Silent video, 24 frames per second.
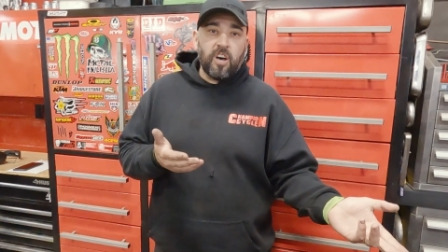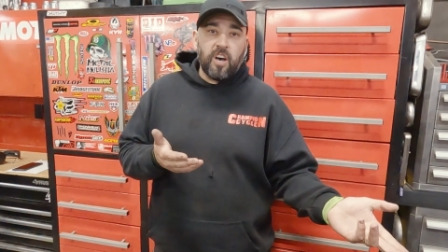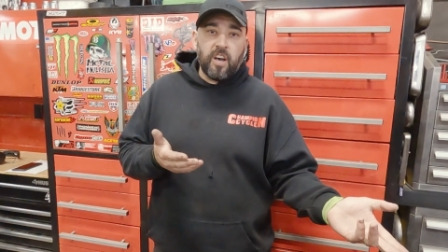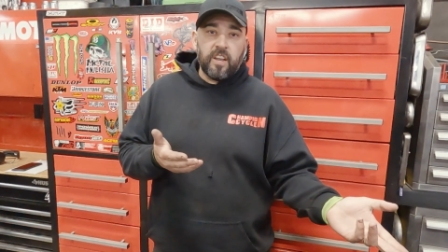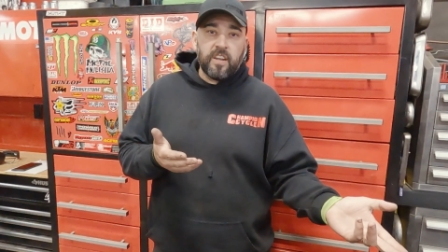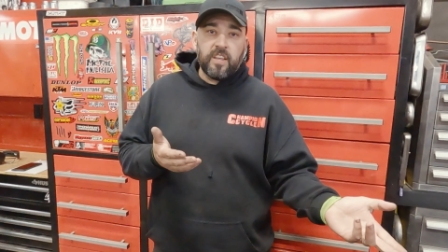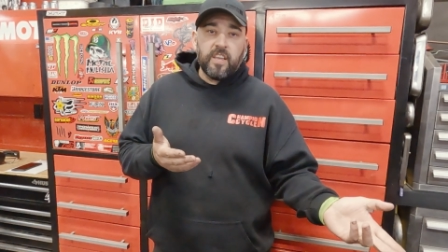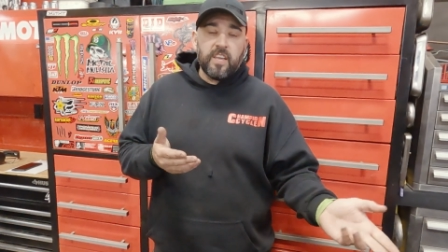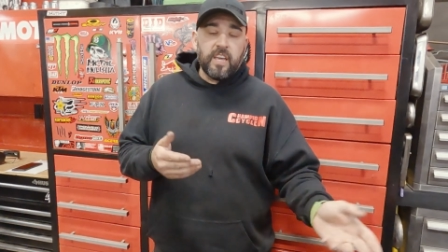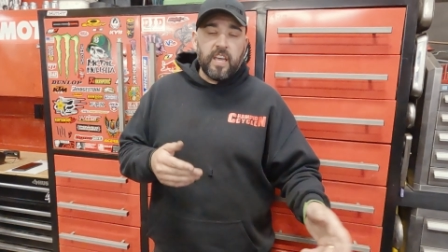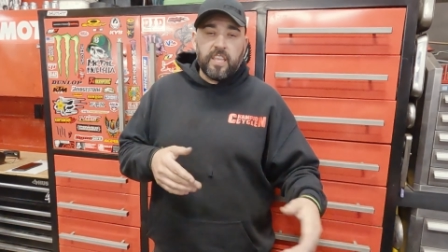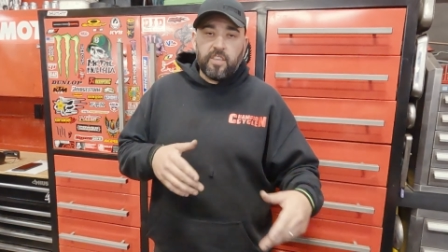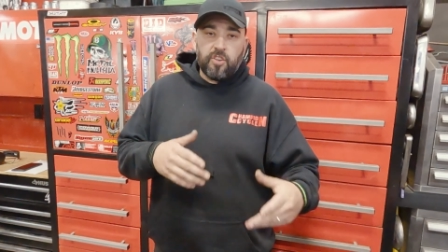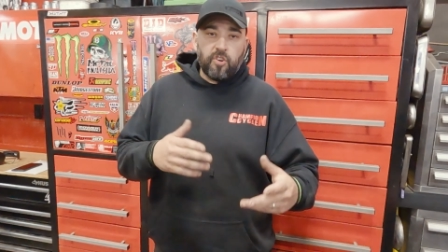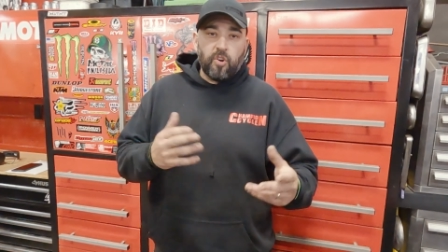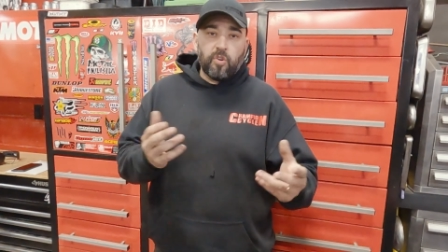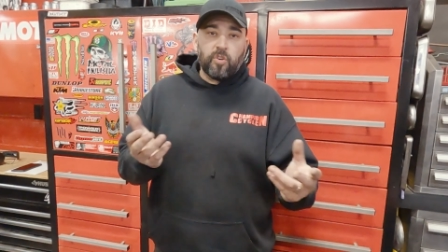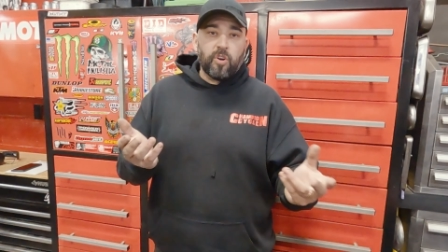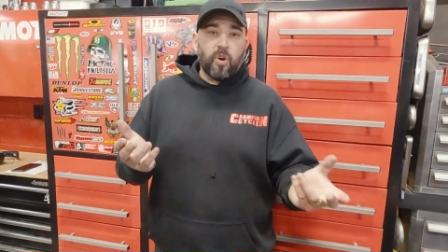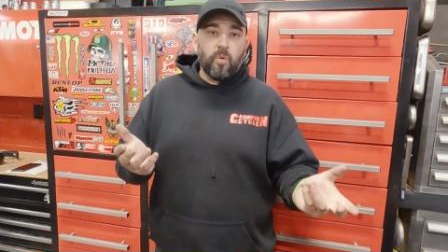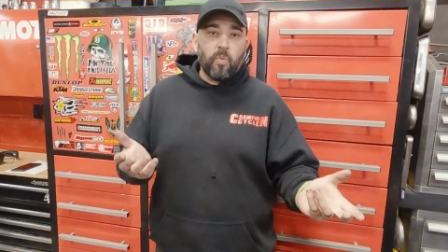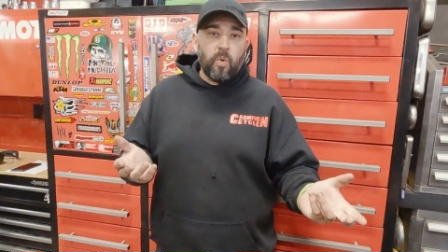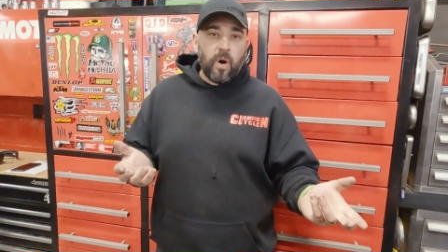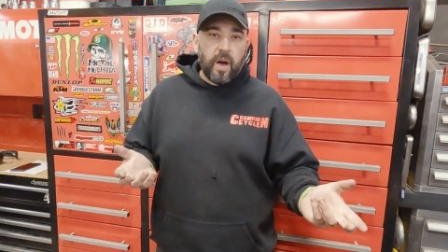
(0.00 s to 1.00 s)
on and you
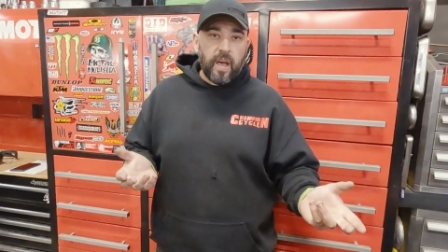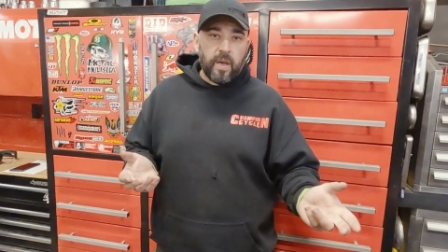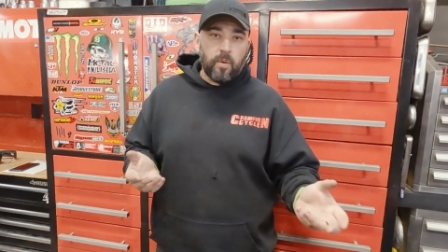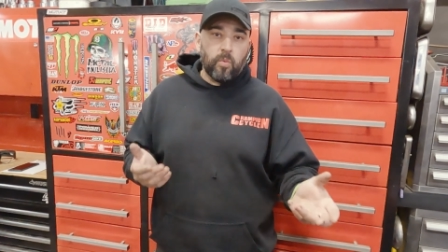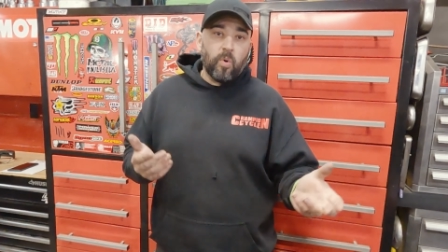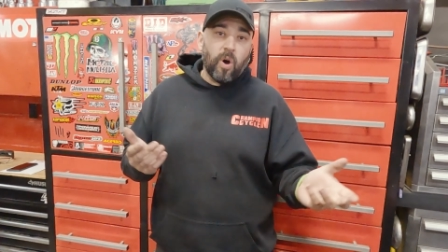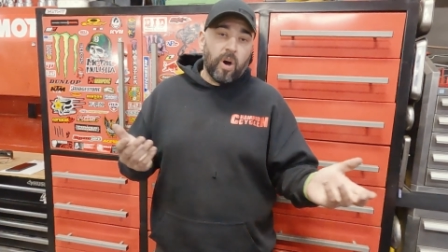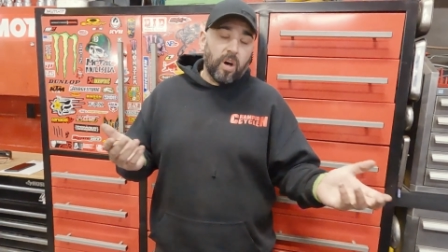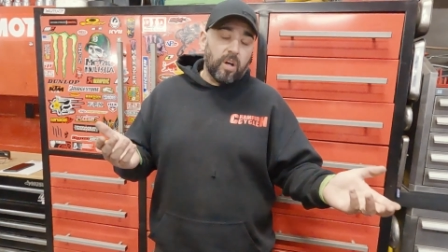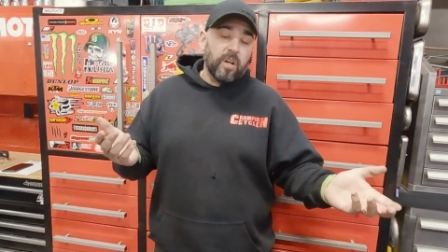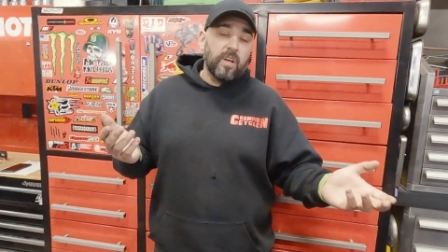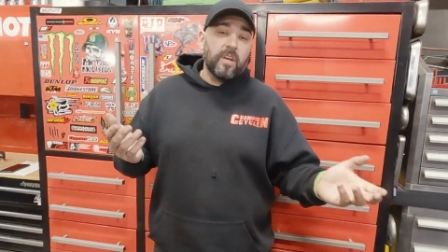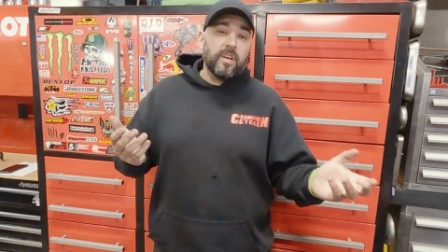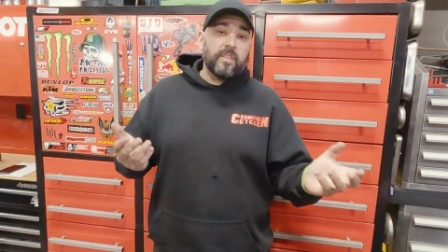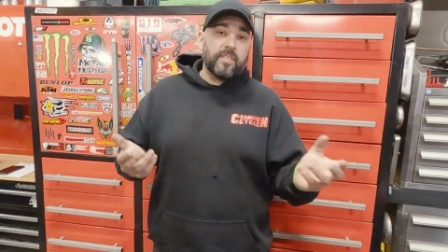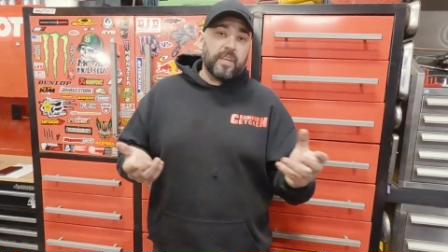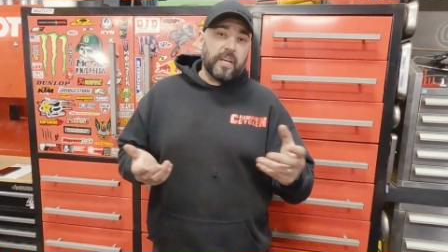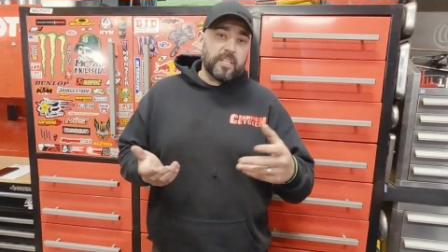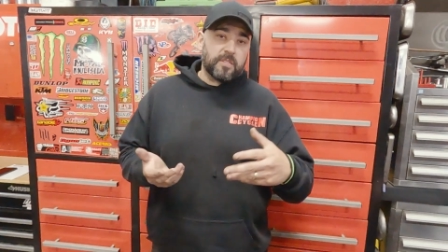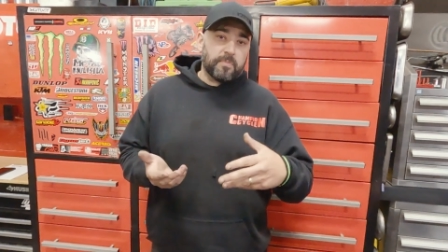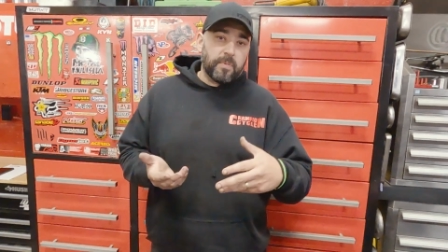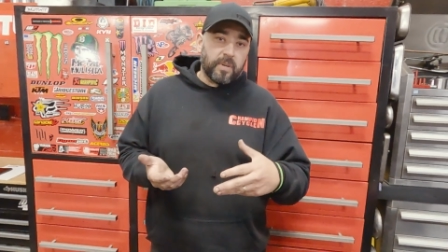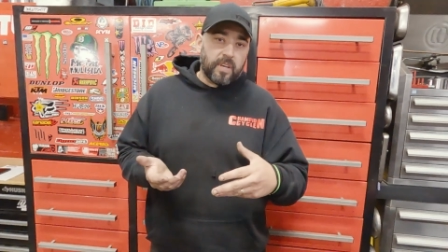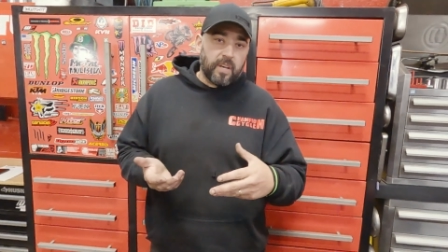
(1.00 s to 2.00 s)
don't know why. Well,
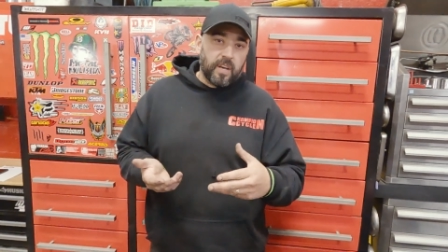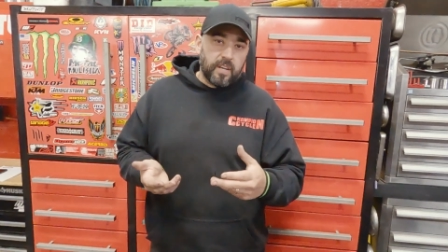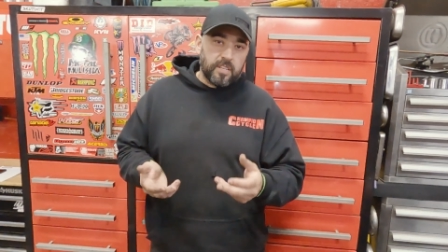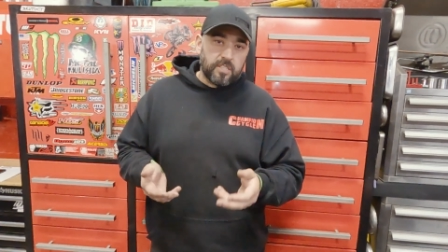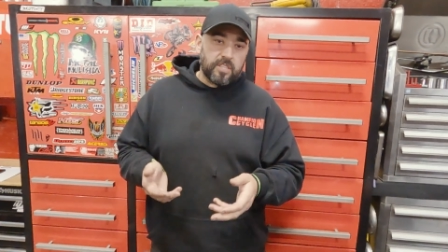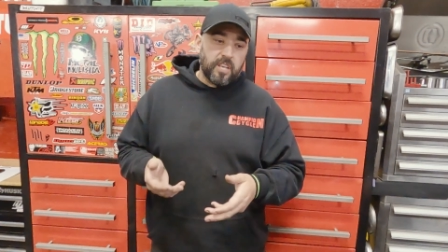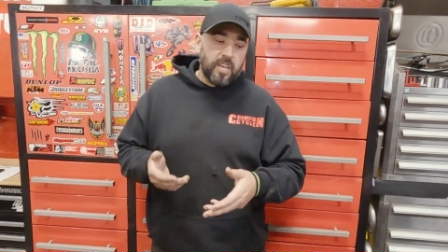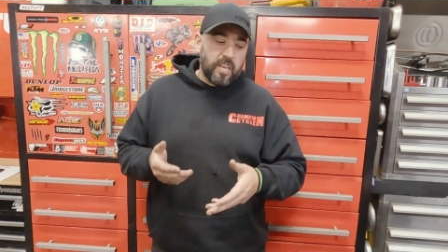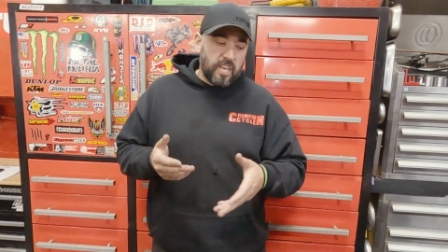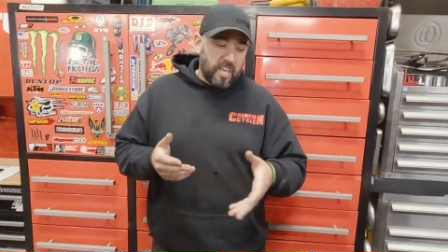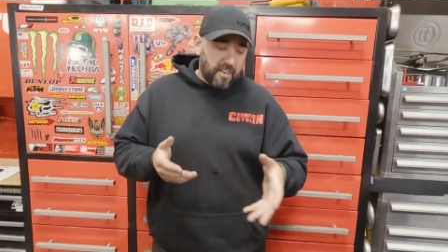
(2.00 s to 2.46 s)
that's because